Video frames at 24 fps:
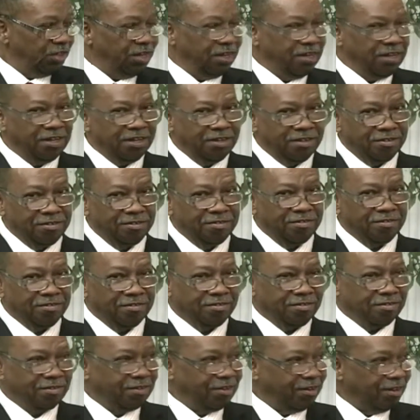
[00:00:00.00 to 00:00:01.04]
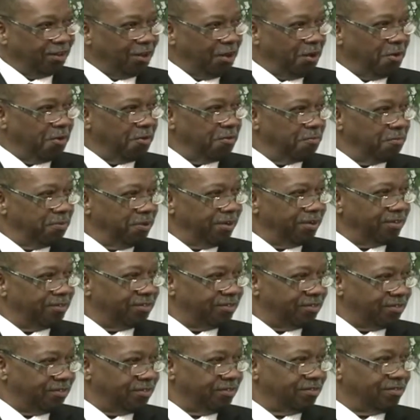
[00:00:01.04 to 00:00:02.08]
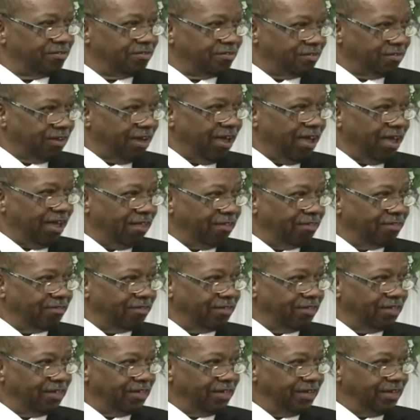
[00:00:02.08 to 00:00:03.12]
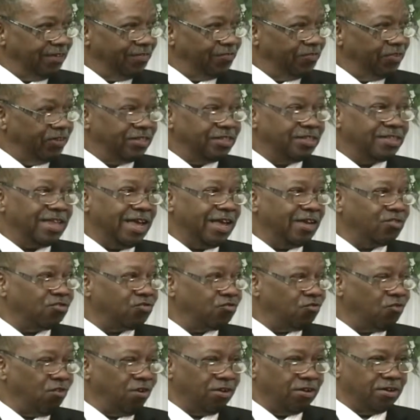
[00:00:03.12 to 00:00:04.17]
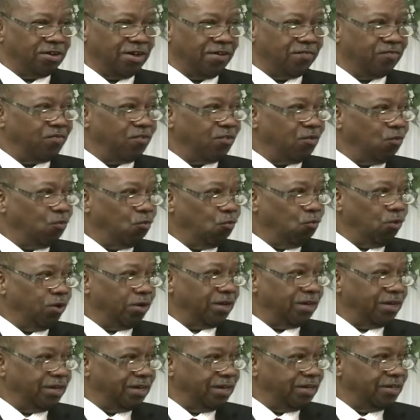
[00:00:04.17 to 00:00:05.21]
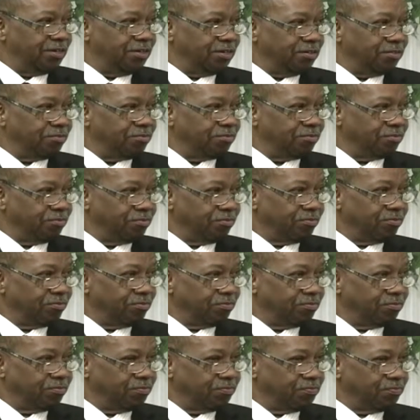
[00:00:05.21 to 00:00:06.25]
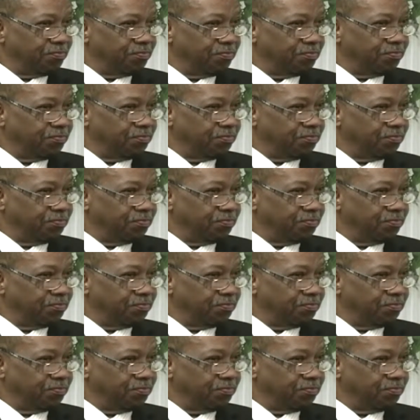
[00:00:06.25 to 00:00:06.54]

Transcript: in the current mayor's style? If he's not strong enough, what can they do? Well, first of